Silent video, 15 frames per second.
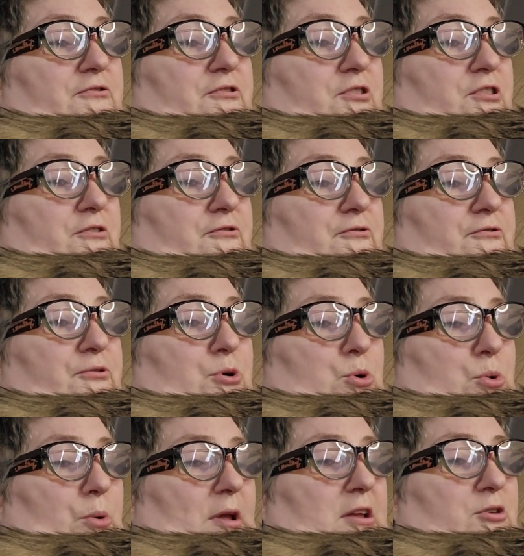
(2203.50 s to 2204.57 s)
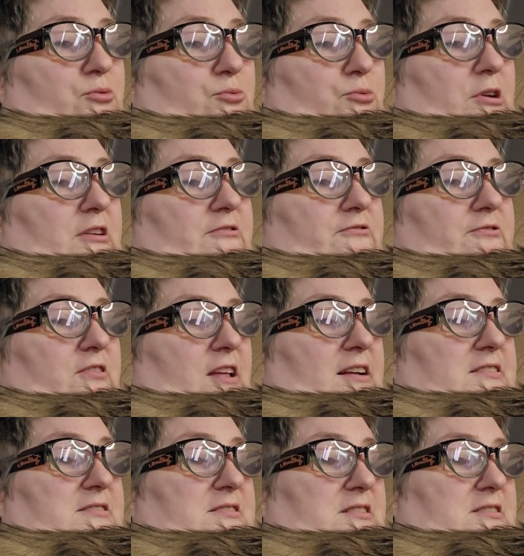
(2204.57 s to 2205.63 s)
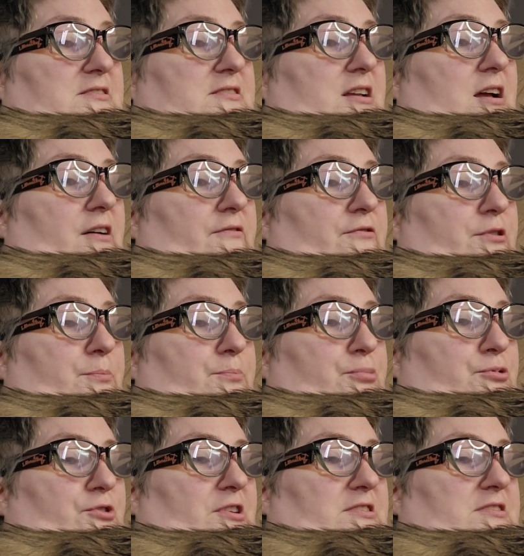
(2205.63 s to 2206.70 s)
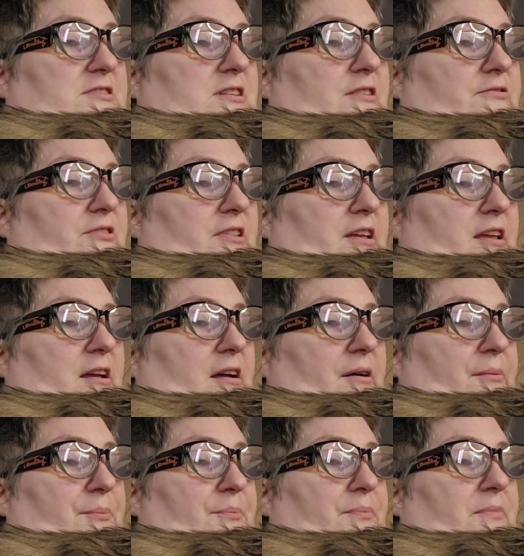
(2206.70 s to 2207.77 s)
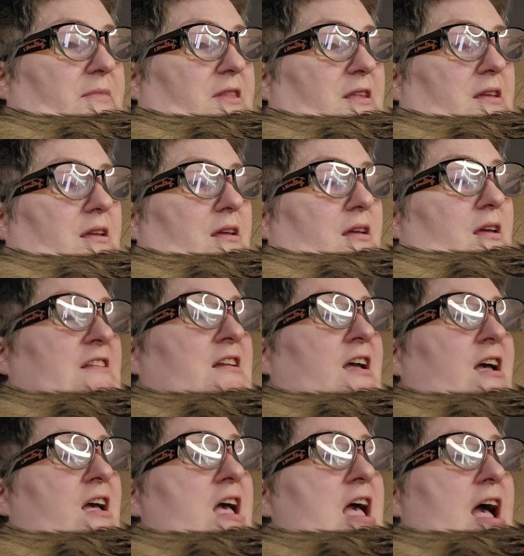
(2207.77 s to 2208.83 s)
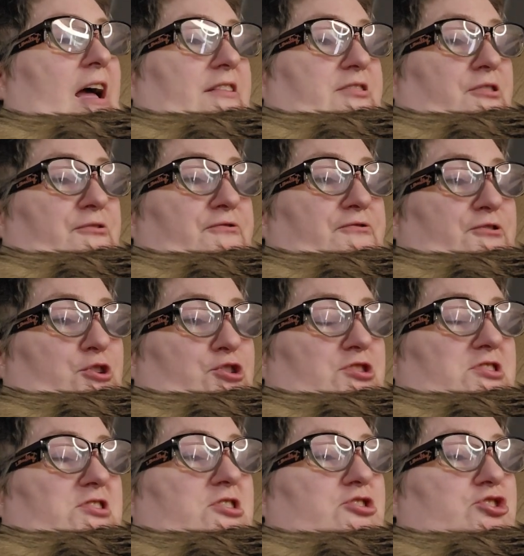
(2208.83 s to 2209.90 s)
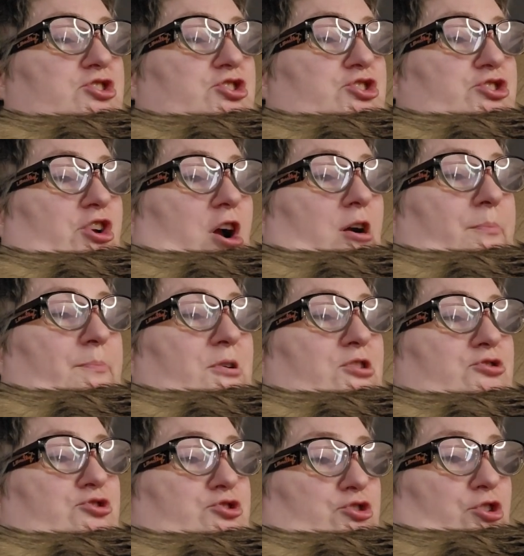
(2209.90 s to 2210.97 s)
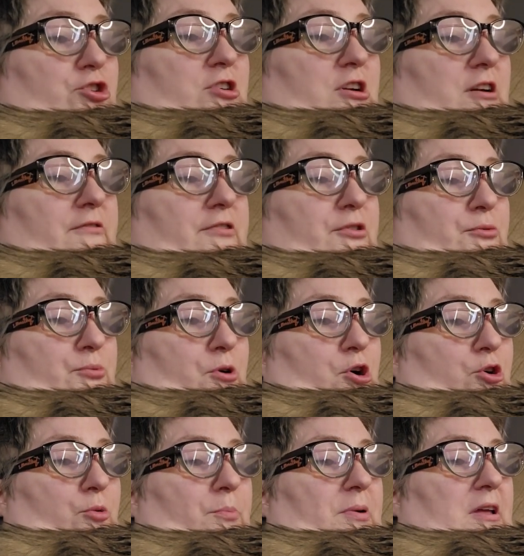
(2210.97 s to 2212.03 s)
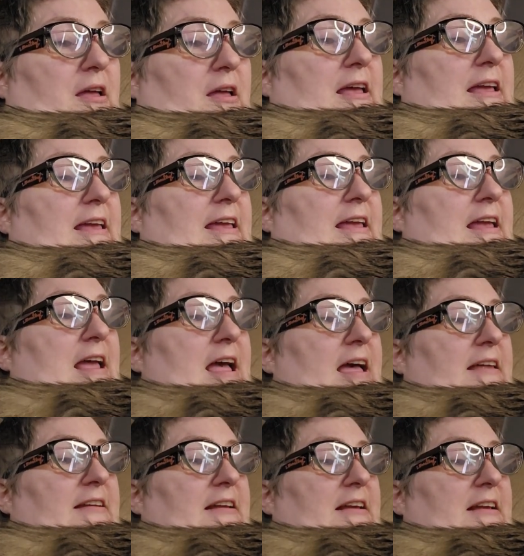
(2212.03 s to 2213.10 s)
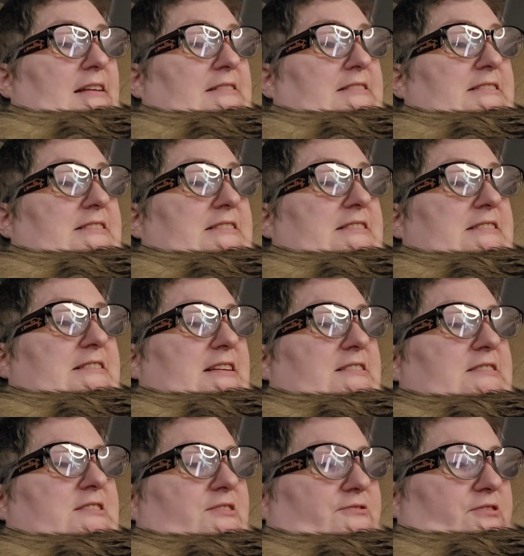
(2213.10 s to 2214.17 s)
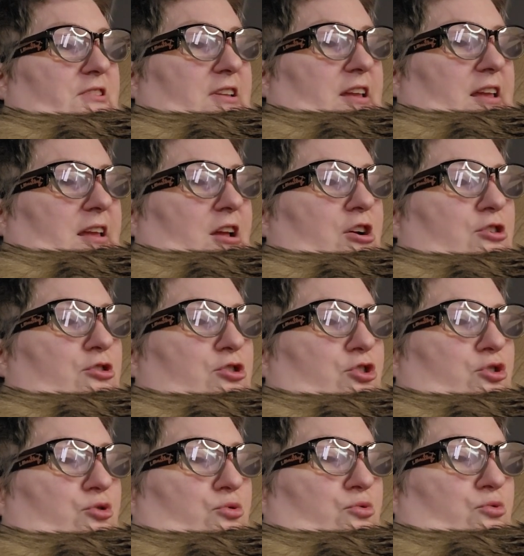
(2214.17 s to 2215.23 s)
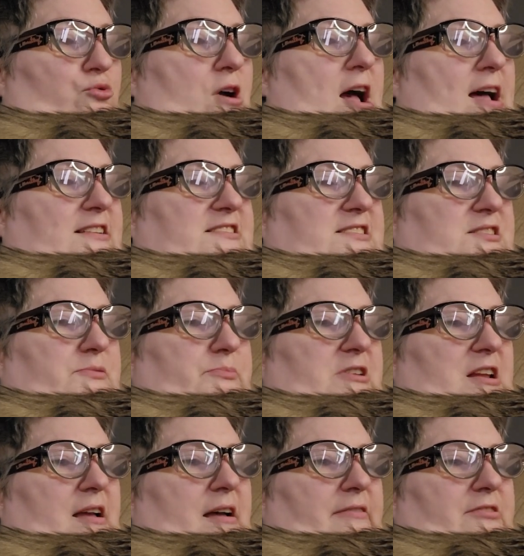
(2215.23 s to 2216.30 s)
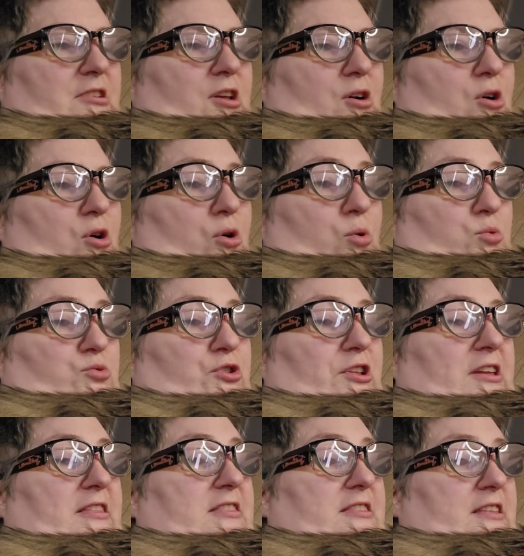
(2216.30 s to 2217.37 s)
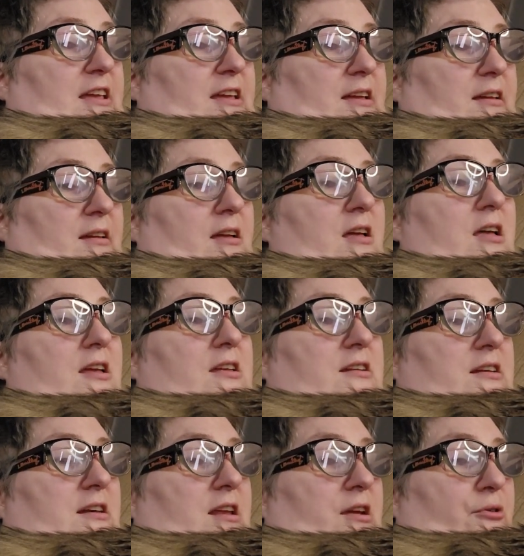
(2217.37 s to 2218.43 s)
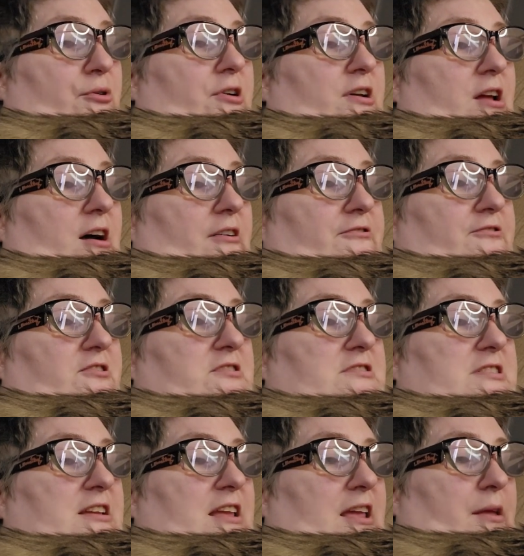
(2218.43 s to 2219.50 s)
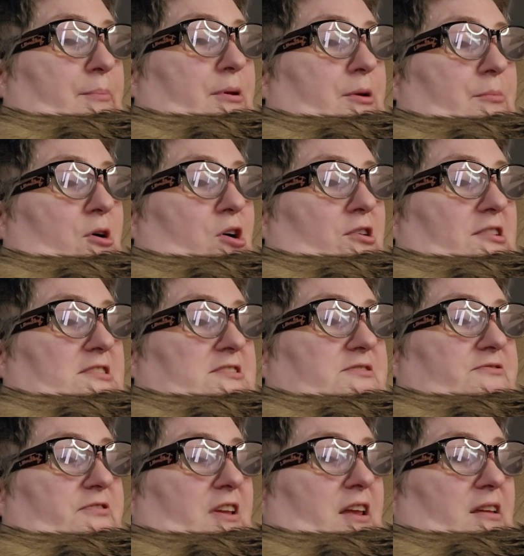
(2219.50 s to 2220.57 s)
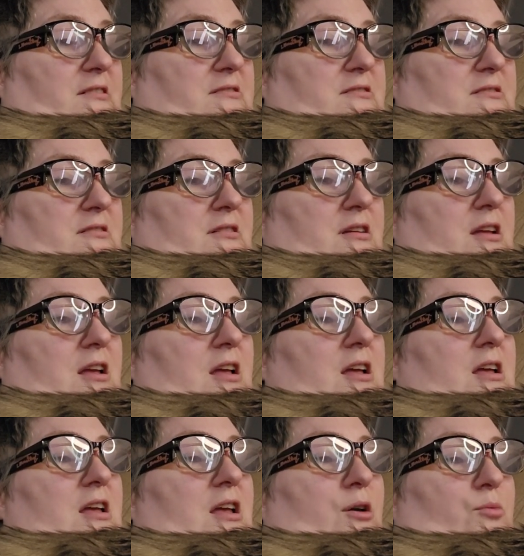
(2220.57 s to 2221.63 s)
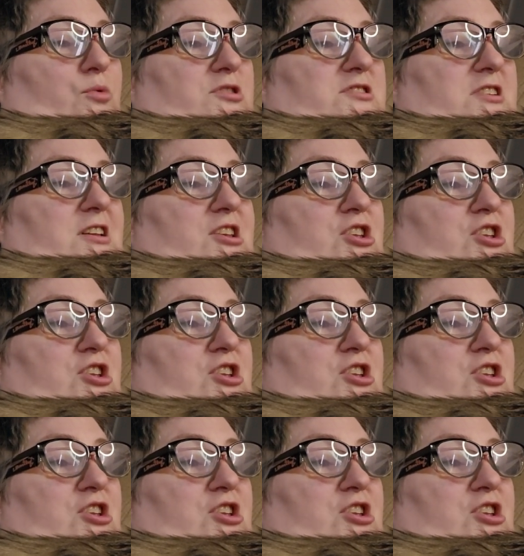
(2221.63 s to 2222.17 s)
for the quick reflexes of the circumference of Leah. At the first sharp jerk of the rope, he had instinctively grasped at the only thing near enough to keep him on his feet. It was a